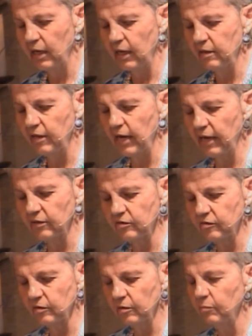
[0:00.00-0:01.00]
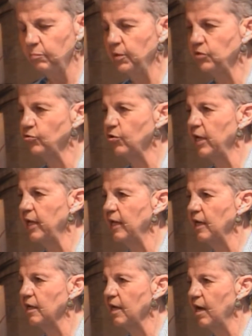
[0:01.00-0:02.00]
and that's
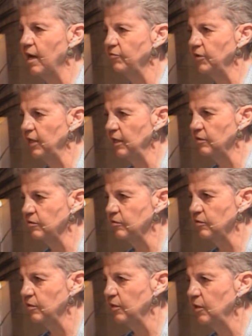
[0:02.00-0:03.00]
betraying a confidence.